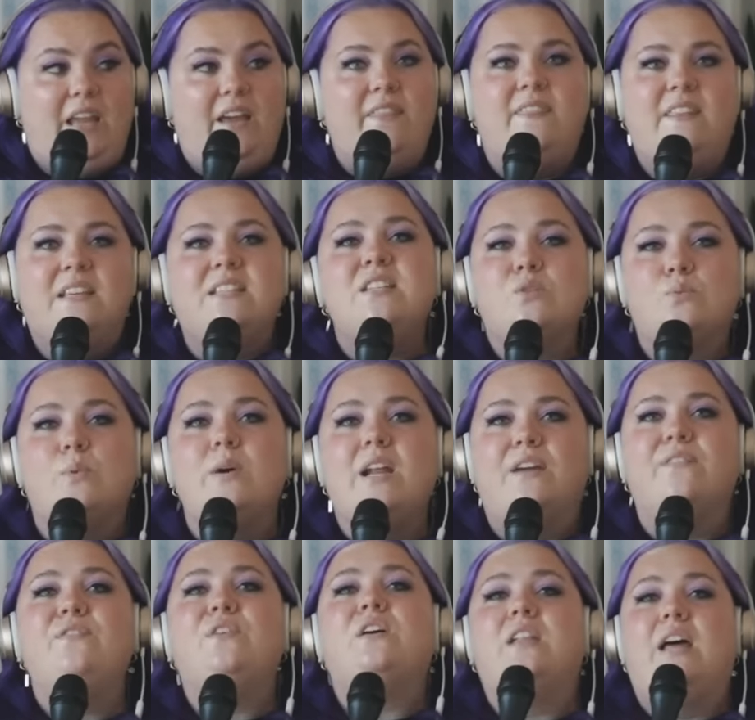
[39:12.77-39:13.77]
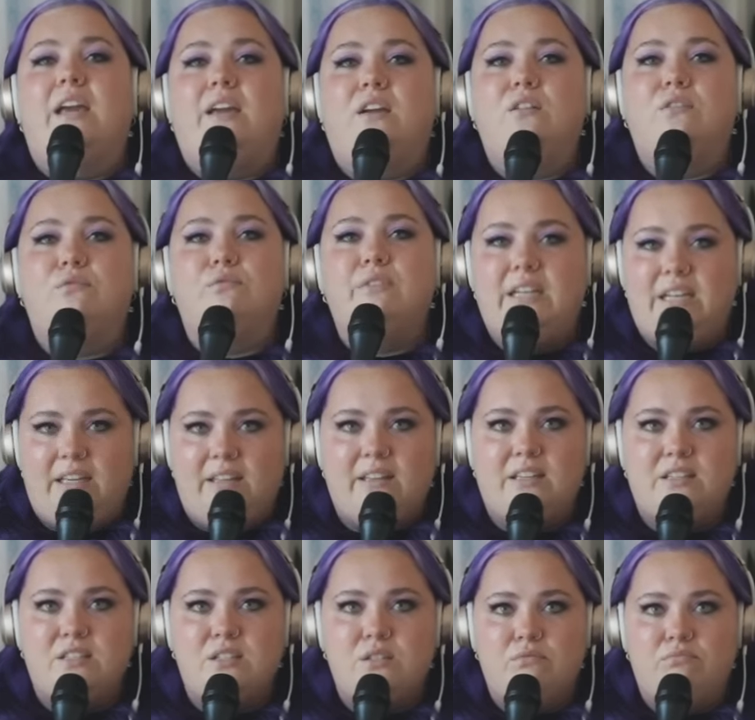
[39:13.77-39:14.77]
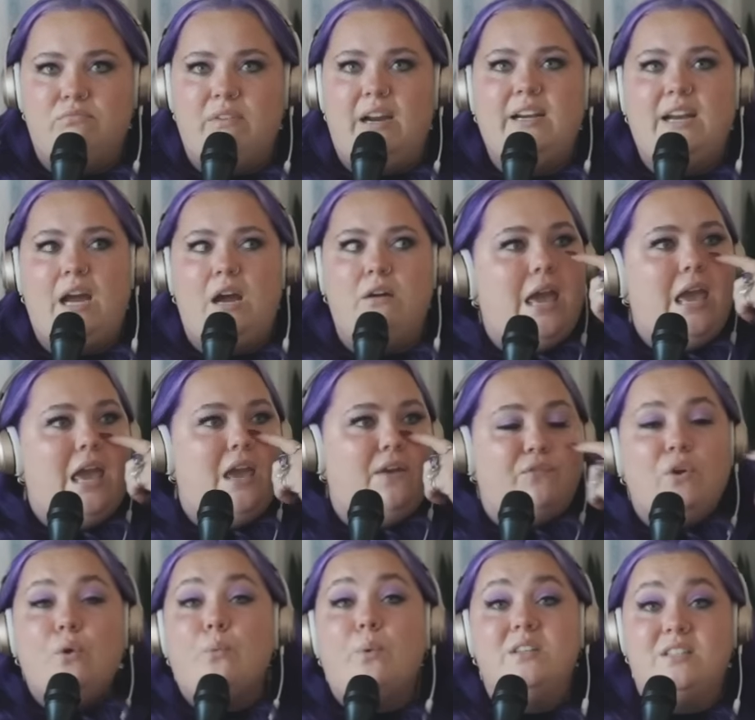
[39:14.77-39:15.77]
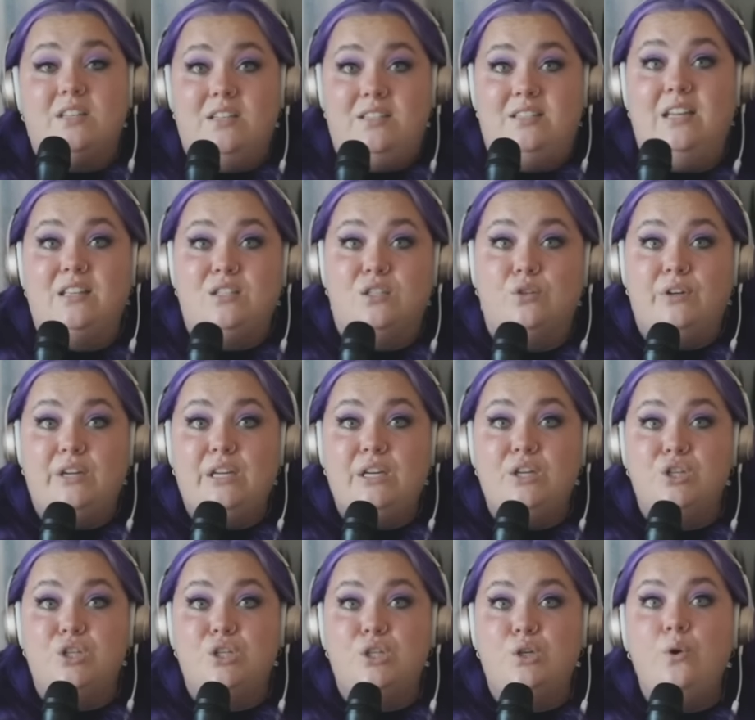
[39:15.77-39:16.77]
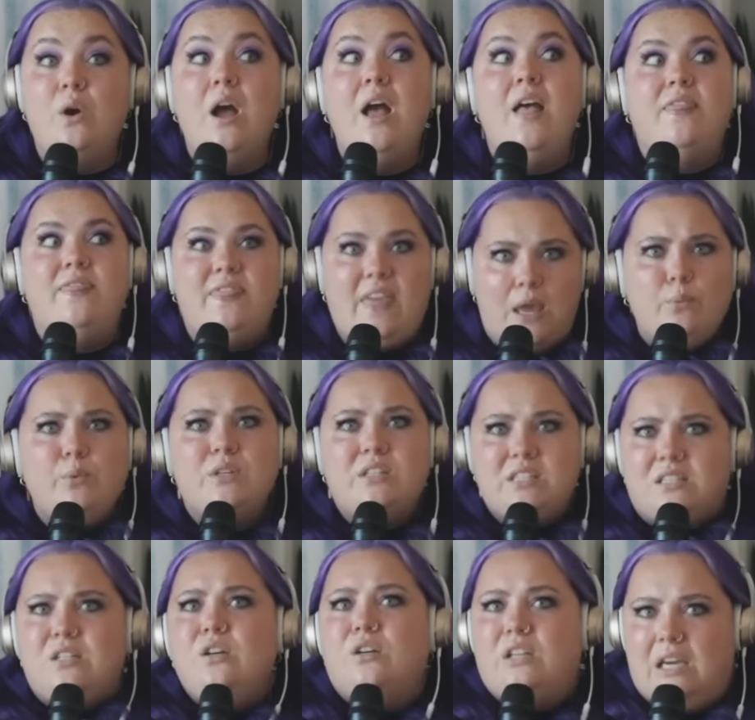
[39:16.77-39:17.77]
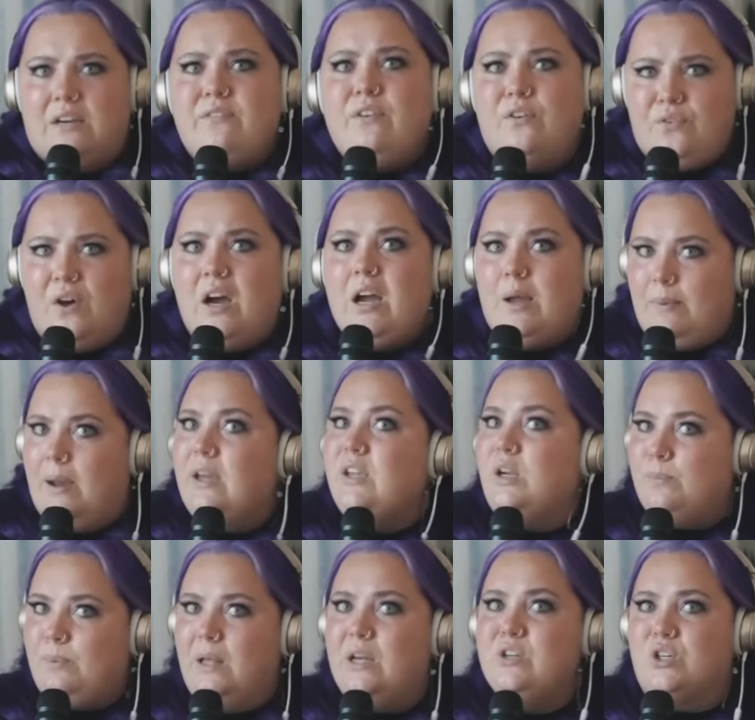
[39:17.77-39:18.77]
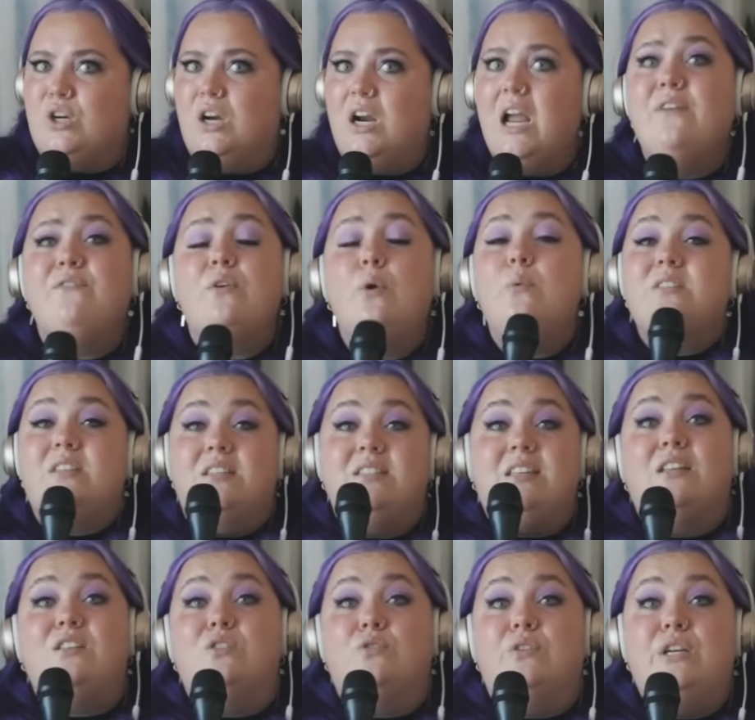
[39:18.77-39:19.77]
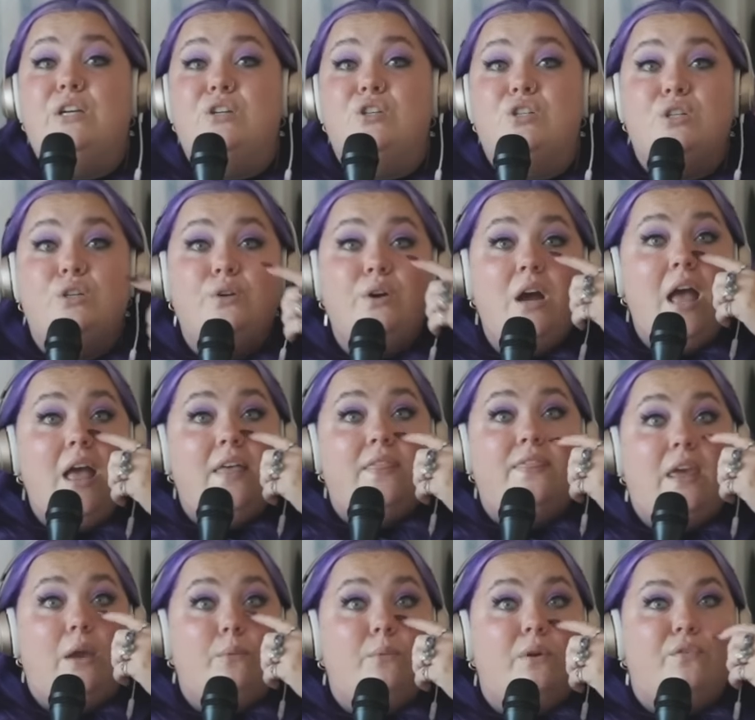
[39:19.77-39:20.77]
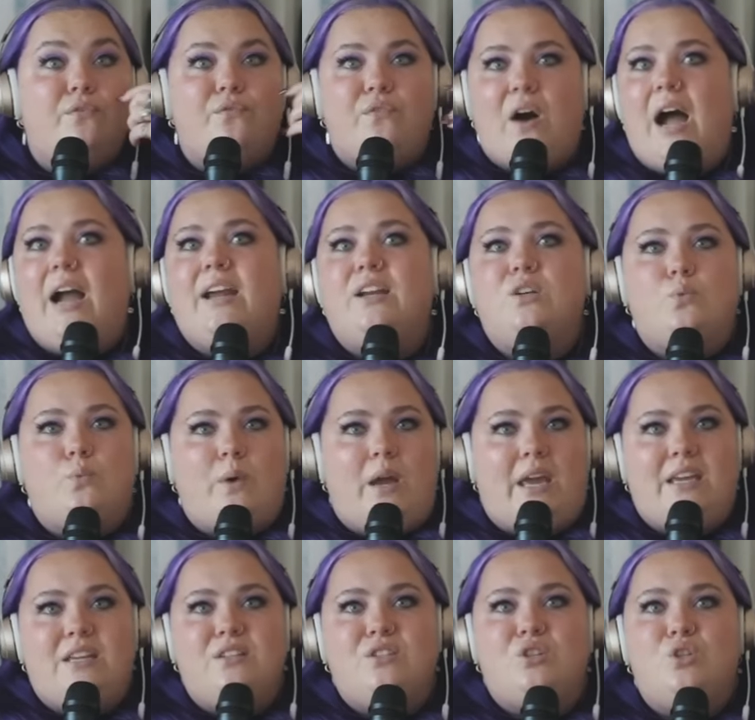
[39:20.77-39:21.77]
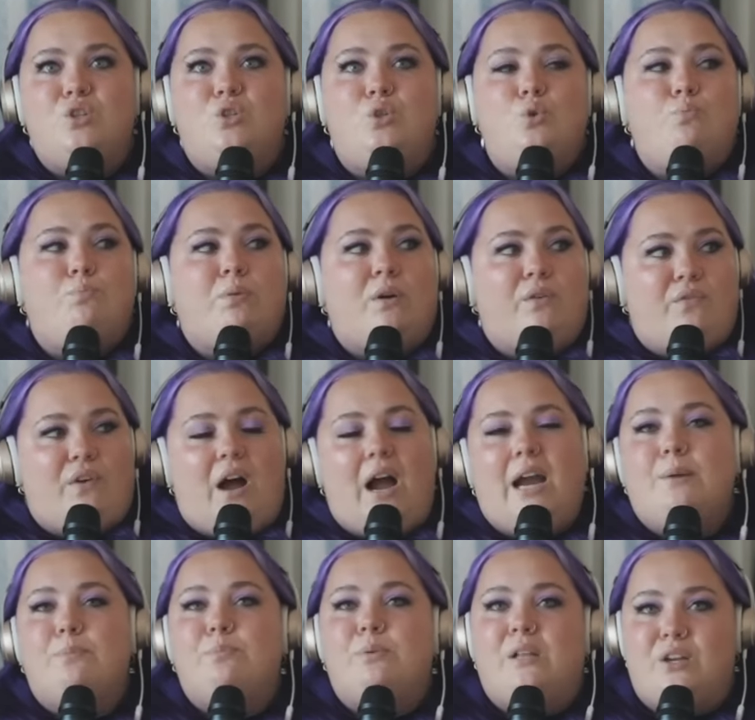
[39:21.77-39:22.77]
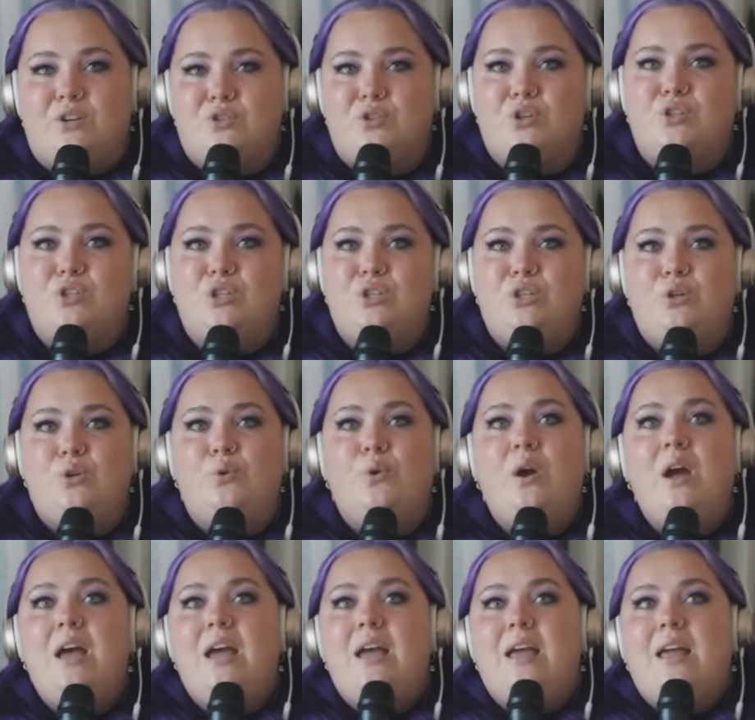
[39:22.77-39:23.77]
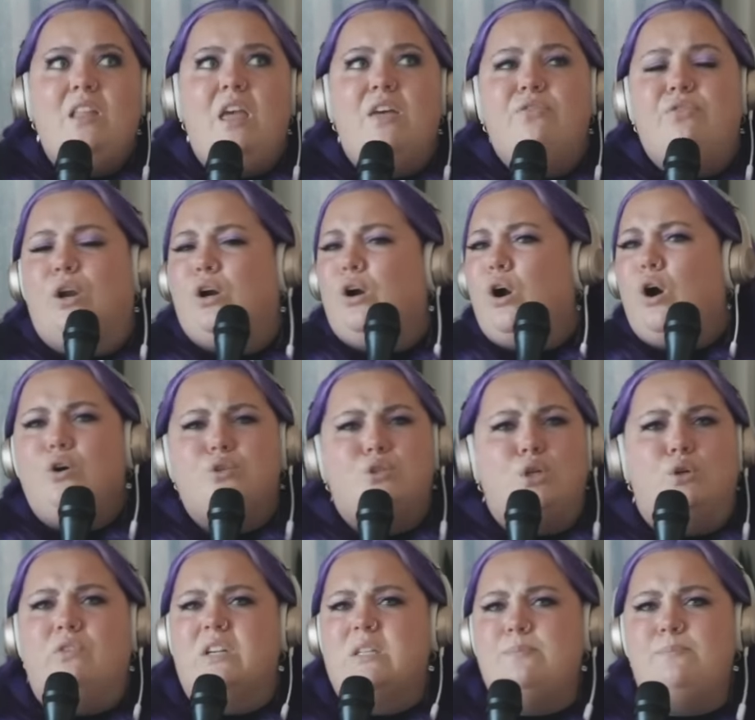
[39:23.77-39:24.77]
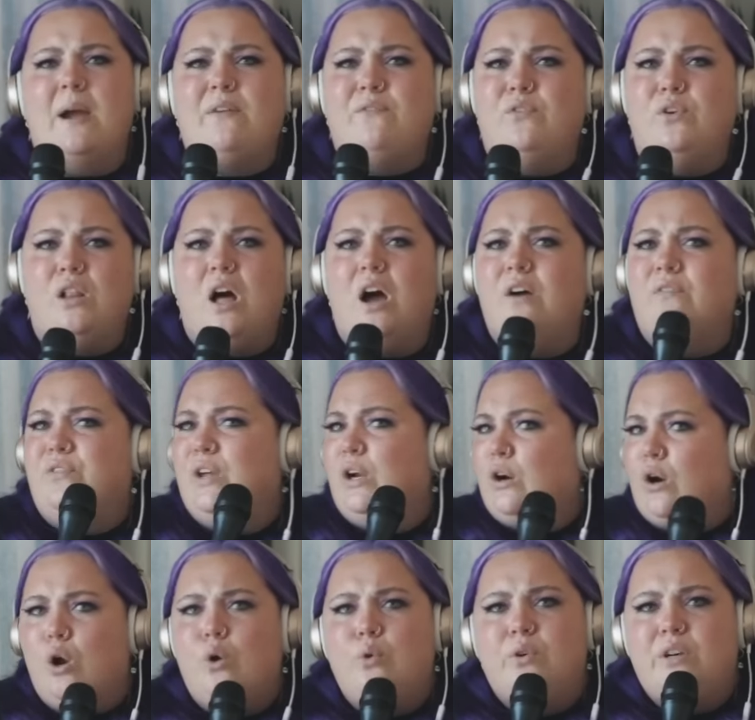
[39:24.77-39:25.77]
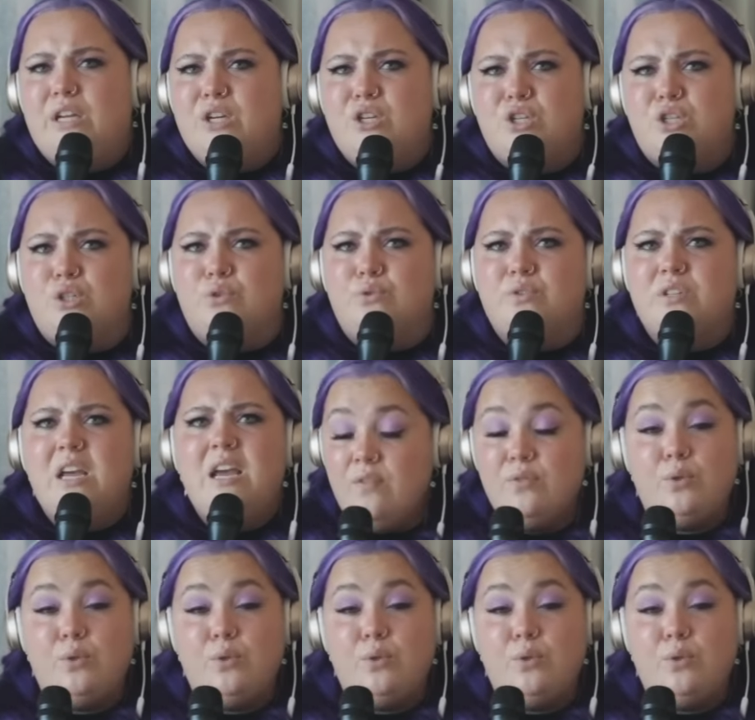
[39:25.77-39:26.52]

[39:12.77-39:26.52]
This is what I feel like reading this right now. If it was a sensory issue, they would still give a fuck about your pleasure. If it was a sensory issue, they would find ways to provide pleasure to you that are also respectful of their own issues.